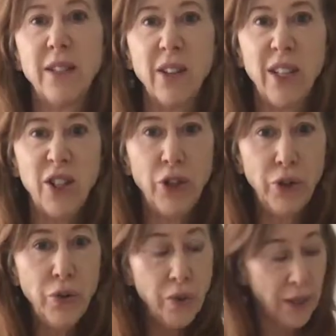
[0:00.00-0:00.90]
I
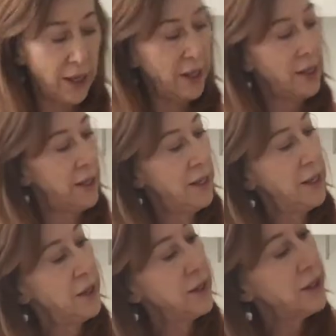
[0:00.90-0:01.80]
tuned it.
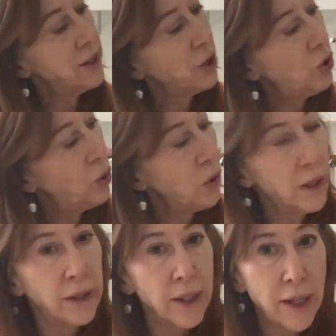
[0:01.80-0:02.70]
This is a cool
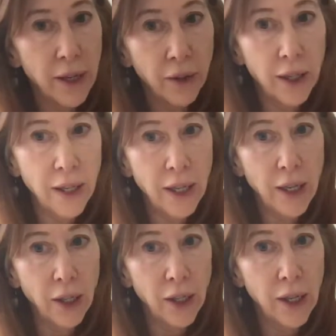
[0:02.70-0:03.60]
little thing right
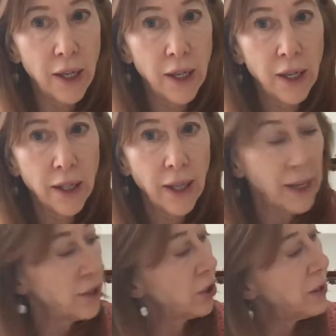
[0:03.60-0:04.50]
here that
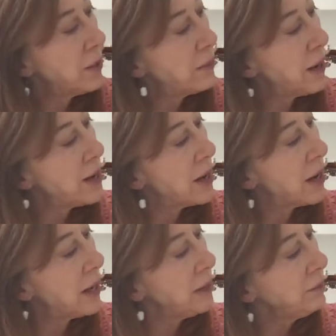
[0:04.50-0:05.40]
I turn the button
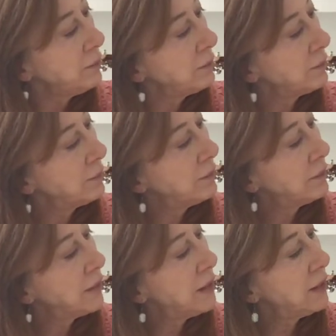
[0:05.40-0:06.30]
on
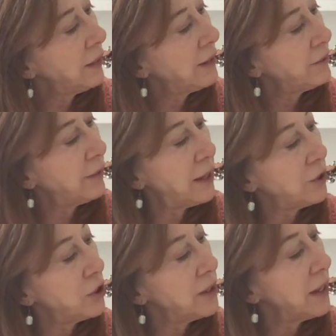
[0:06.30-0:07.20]
and the light
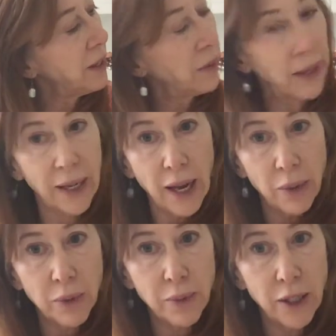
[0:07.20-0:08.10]
flashes. Anyway, it
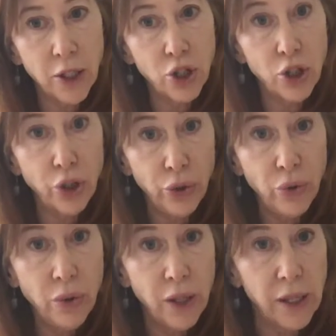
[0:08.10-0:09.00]
helps me to
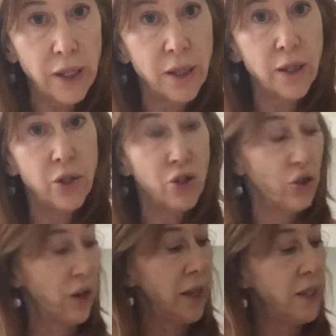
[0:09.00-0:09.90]
tune these
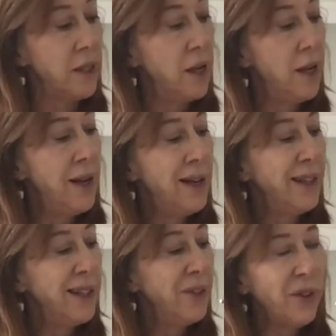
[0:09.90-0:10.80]
strings
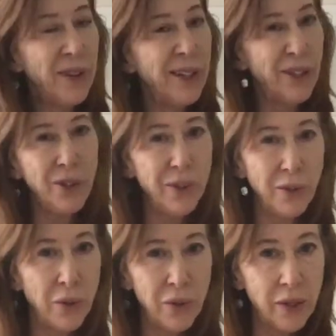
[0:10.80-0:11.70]
because if they're not tuned, it
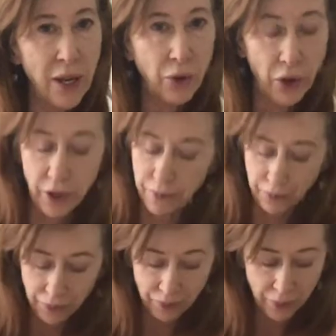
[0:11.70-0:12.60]
won't sound good.
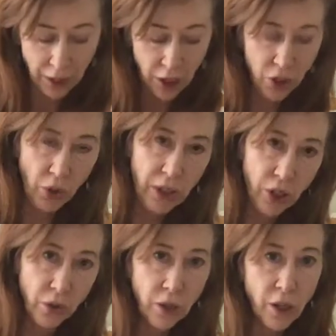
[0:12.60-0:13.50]
So I
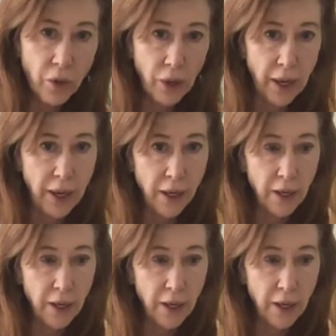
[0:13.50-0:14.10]
tuned it already.